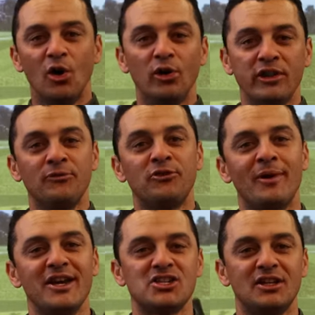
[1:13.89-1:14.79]
All the
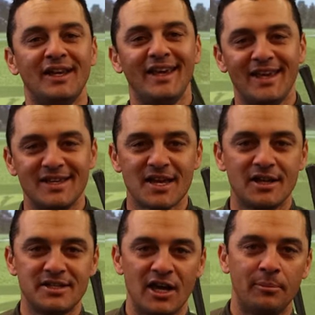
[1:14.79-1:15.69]
information is
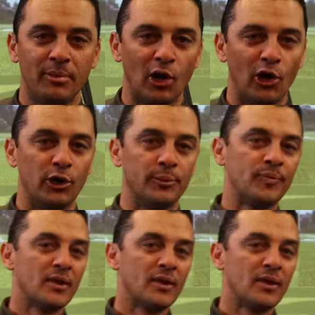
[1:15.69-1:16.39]
down below.